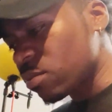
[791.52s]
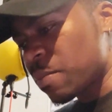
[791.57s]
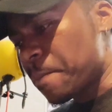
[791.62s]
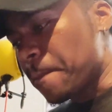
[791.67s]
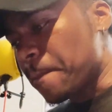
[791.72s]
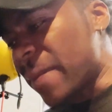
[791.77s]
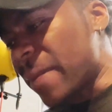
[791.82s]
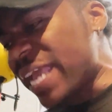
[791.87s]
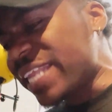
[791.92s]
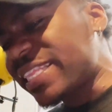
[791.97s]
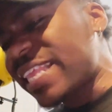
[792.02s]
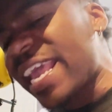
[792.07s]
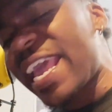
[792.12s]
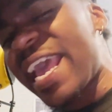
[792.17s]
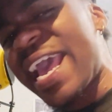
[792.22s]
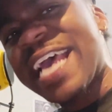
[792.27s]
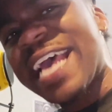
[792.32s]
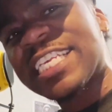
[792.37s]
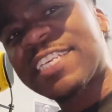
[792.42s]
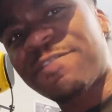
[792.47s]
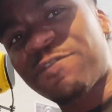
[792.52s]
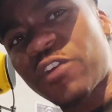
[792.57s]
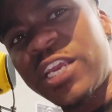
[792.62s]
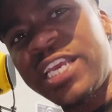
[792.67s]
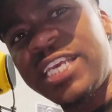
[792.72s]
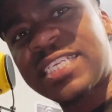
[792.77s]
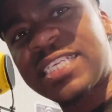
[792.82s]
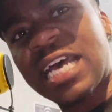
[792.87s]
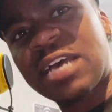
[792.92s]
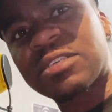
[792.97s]
Make they ass
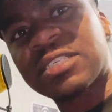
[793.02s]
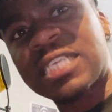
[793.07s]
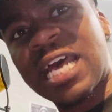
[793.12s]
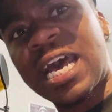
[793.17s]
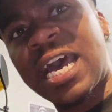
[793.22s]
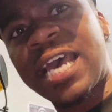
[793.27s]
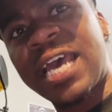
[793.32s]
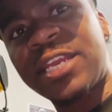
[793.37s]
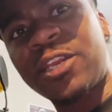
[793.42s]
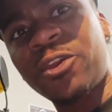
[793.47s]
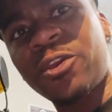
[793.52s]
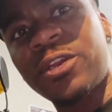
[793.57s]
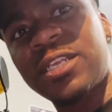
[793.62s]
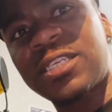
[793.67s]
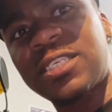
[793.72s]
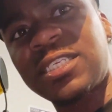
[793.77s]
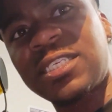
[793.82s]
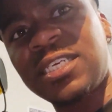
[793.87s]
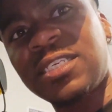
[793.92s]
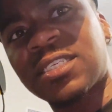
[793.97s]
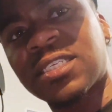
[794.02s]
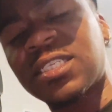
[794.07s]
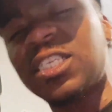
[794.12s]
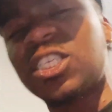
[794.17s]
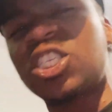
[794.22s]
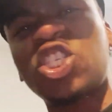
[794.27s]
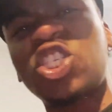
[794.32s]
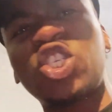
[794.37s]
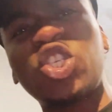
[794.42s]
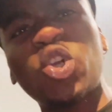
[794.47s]
freeze outside during the season.
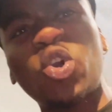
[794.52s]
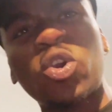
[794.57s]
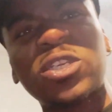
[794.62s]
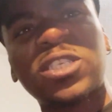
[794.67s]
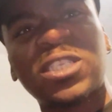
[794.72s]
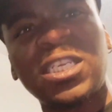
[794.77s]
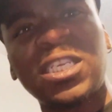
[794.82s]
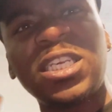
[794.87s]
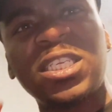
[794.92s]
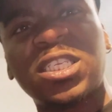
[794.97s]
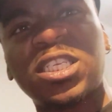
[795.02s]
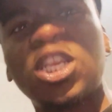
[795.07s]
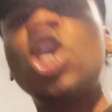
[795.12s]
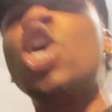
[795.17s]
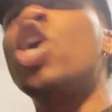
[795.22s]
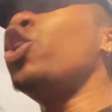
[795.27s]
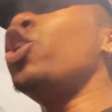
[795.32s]
This is your season.